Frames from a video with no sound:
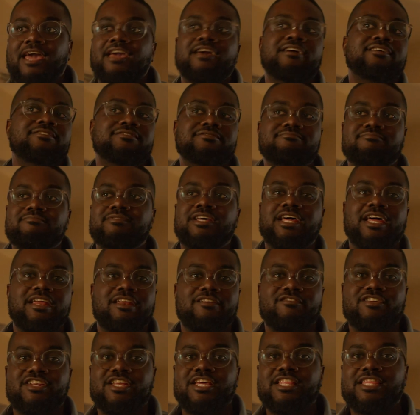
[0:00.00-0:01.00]
because I
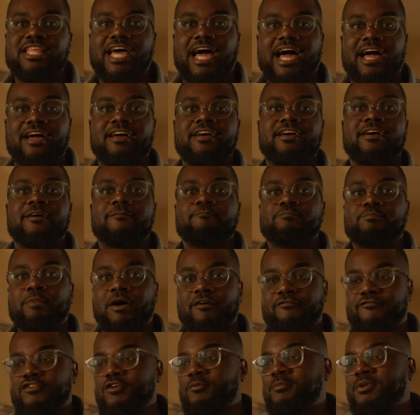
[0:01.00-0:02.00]
never did that,
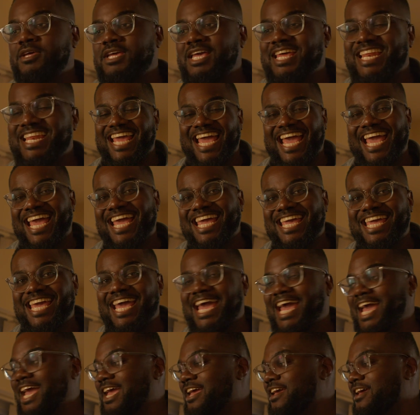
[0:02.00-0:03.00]
about filming
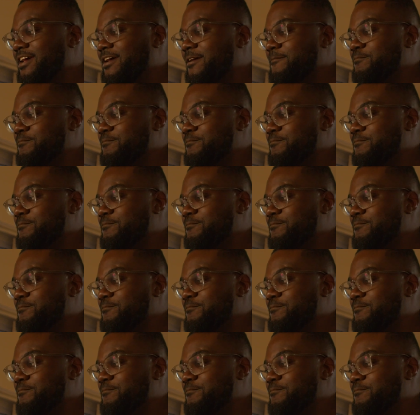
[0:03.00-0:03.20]
8K,